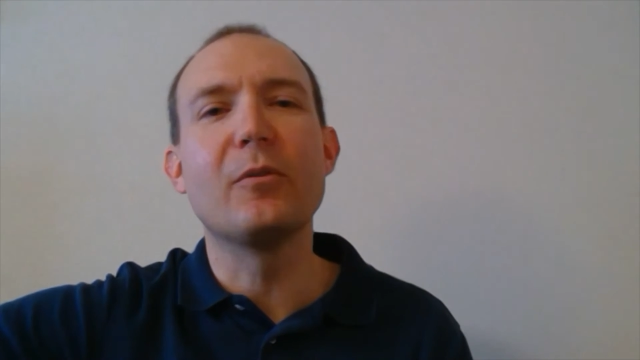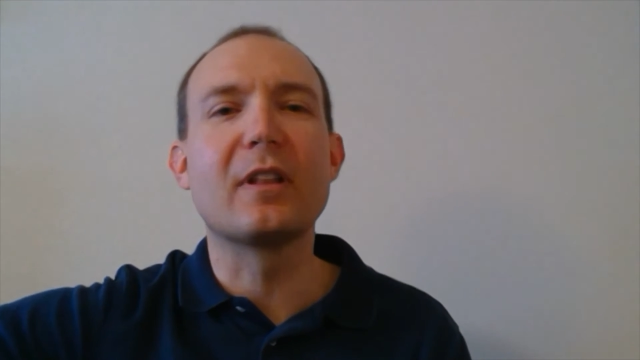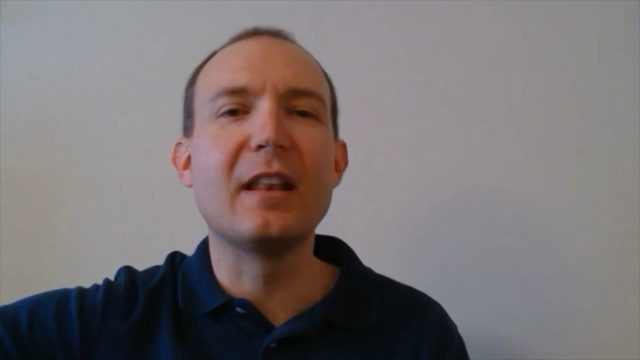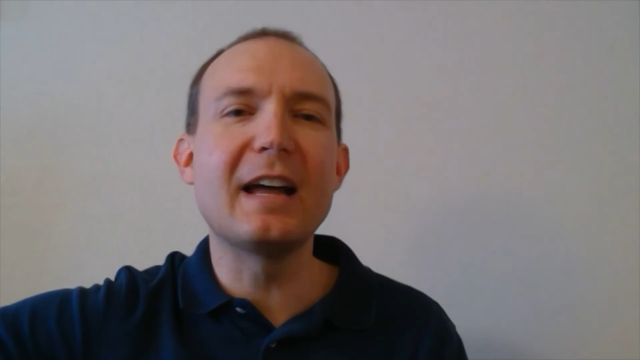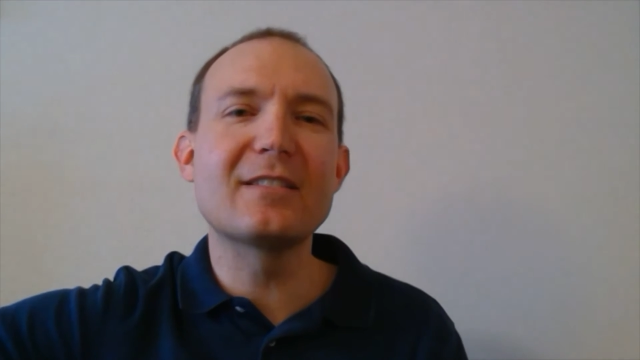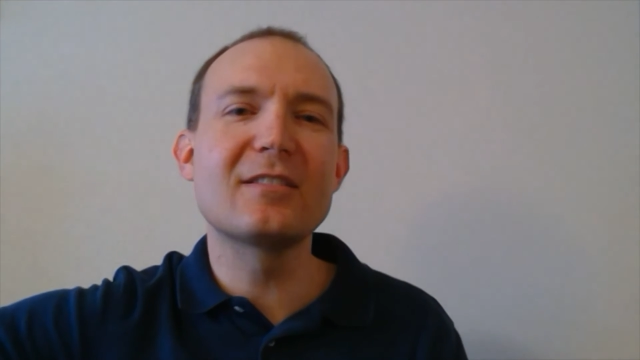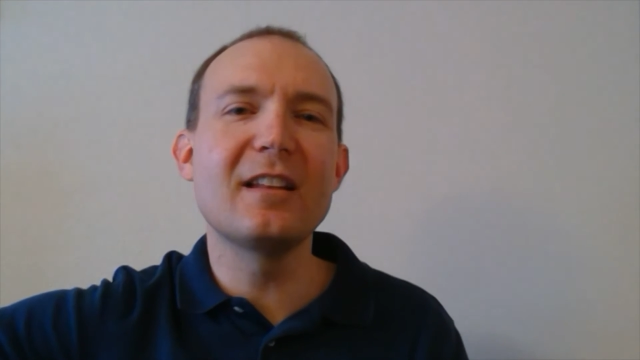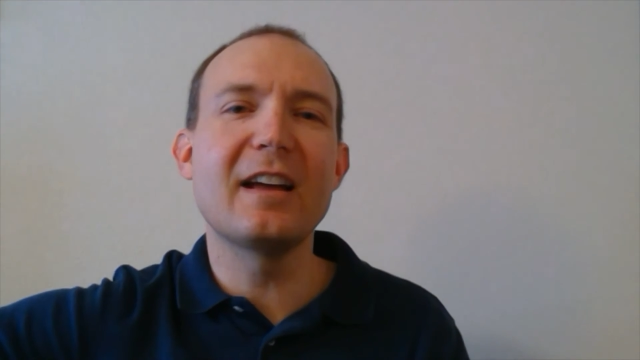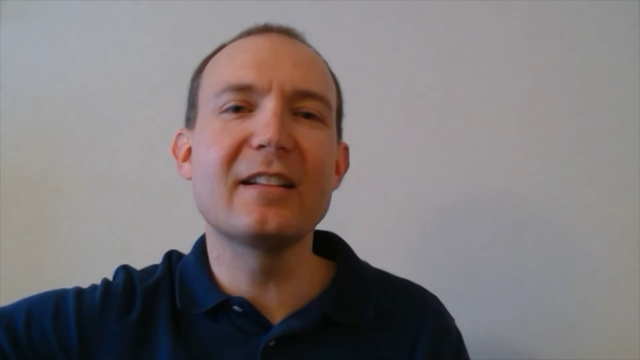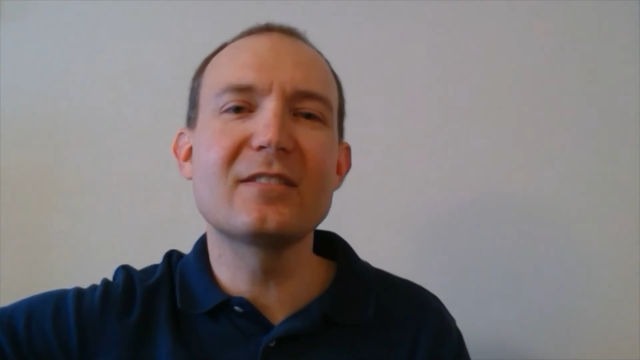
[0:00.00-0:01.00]
with lots
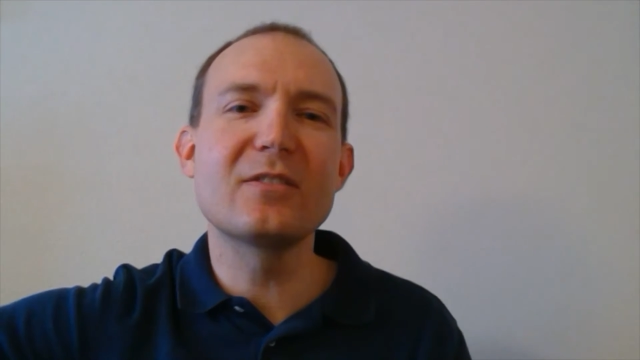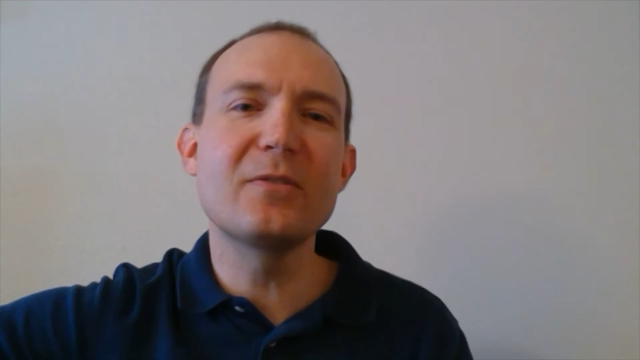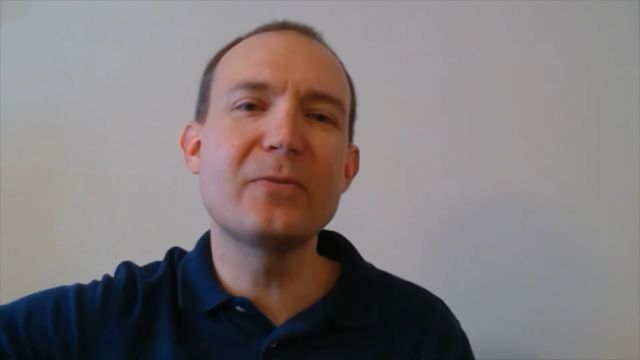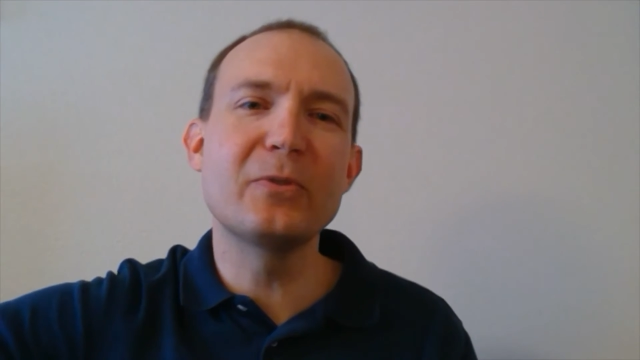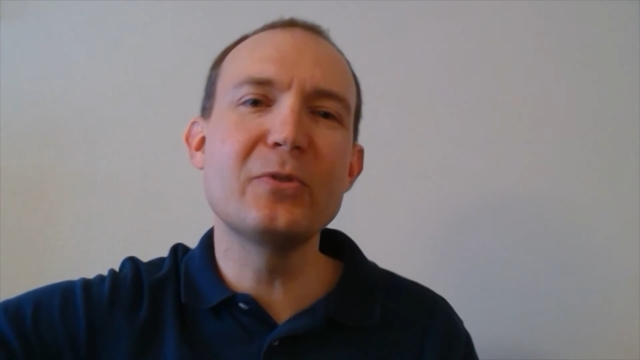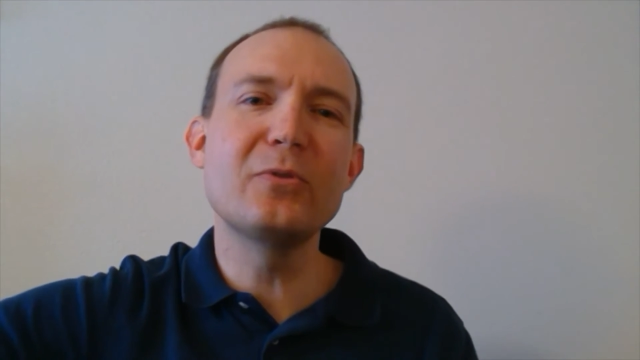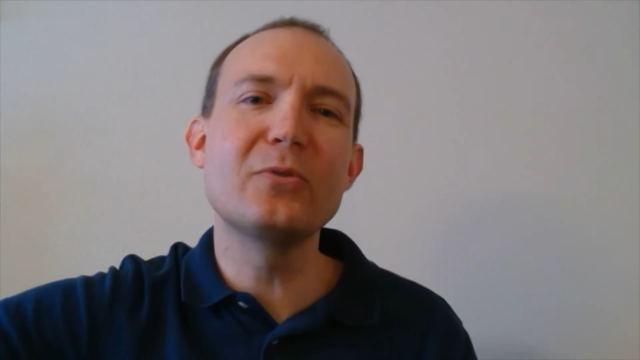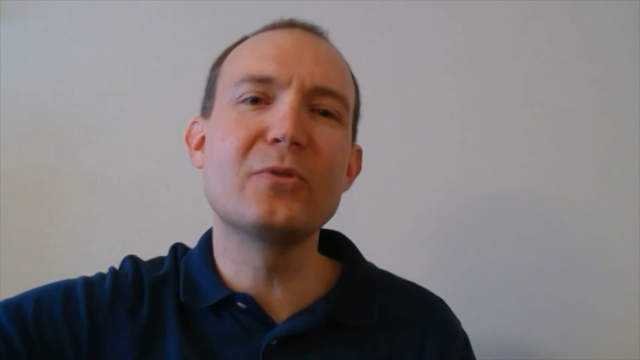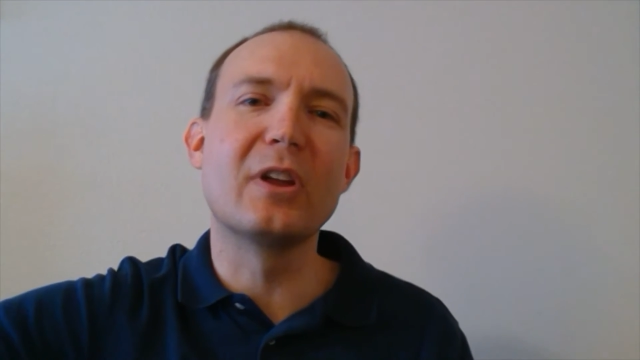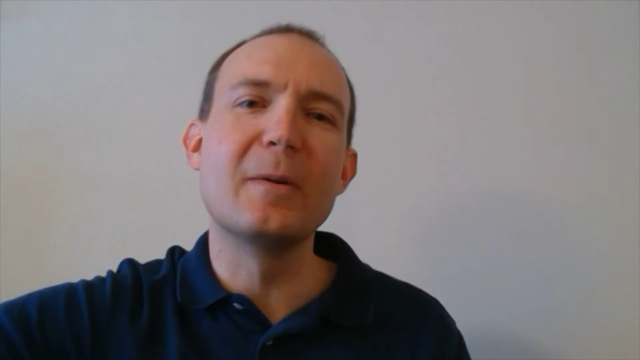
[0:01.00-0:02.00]
of
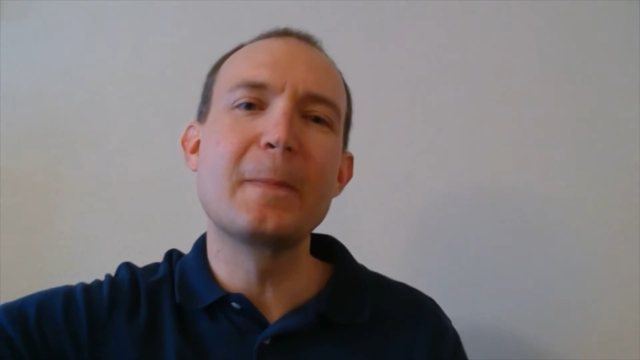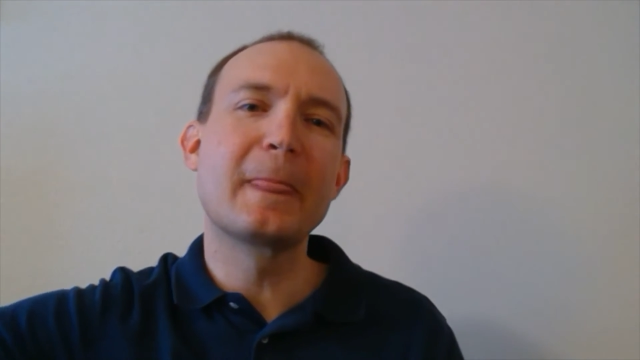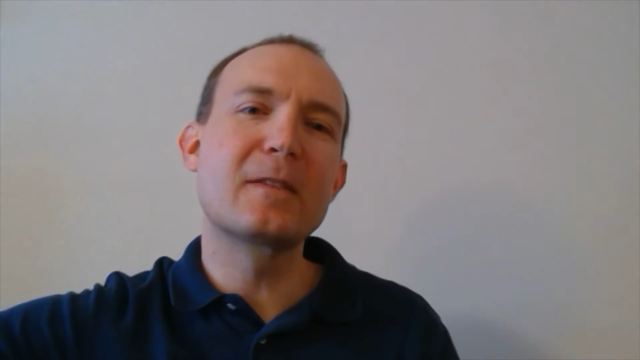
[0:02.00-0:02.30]
food.